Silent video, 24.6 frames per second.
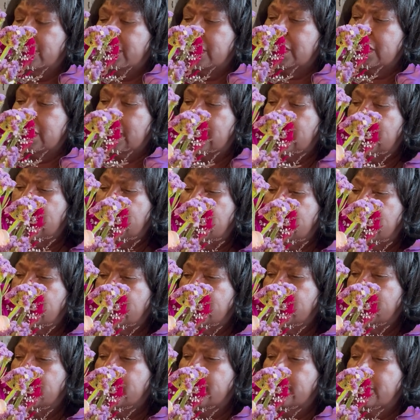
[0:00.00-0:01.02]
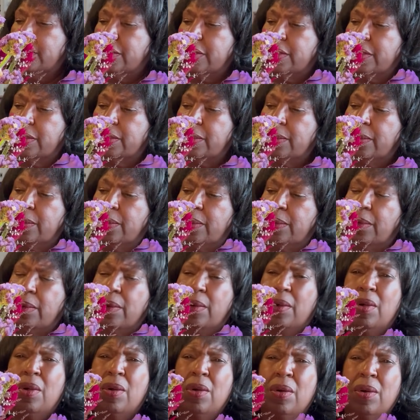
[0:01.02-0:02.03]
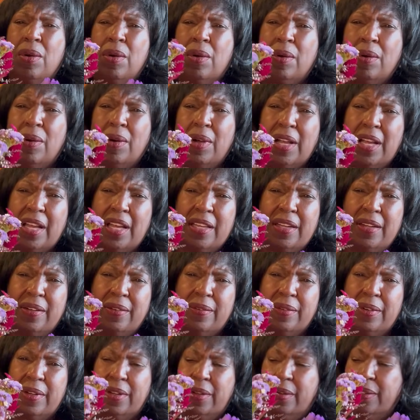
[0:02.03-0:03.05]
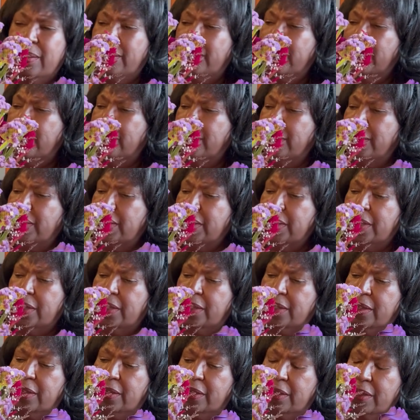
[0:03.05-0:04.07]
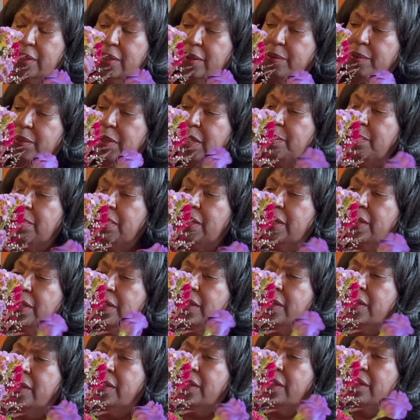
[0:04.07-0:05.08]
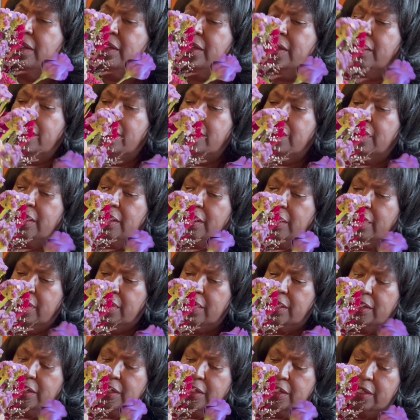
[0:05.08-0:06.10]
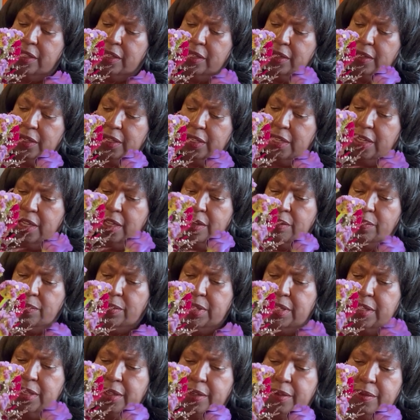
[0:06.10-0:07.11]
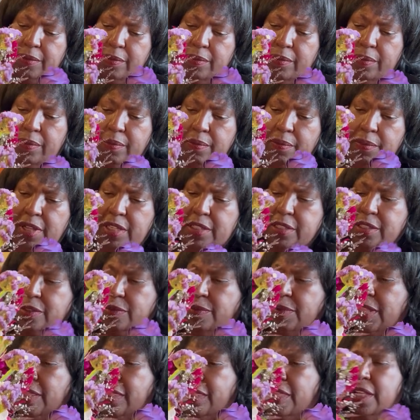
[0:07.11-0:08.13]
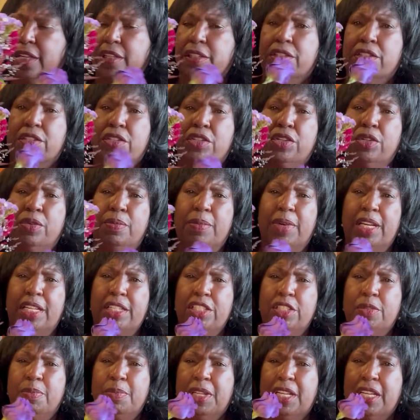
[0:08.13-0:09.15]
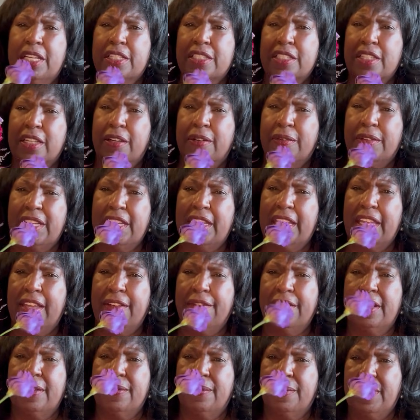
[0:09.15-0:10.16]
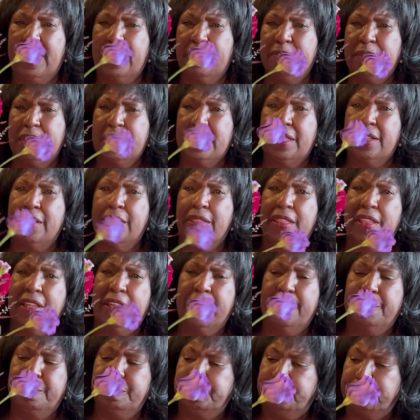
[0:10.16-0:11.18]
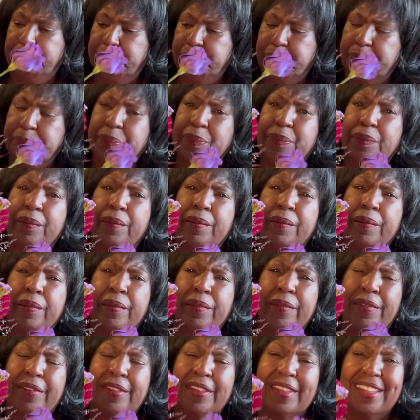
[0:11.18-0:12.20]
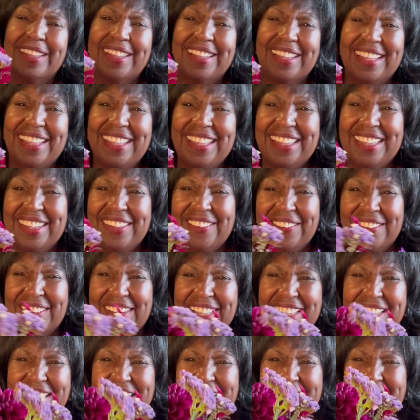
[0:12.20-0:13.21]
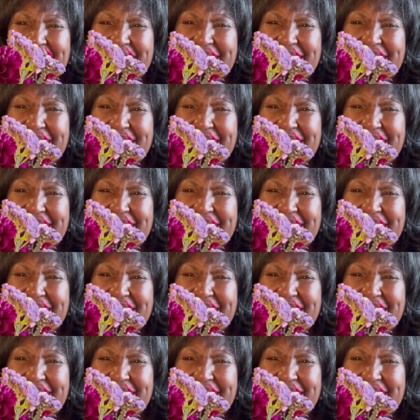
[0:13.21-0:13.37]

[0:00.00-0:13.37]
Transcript: side. So, or I don't know. Yeah, maybe. Nah, I don't want to mess with things too much because I already have it wrapped in the, anyway.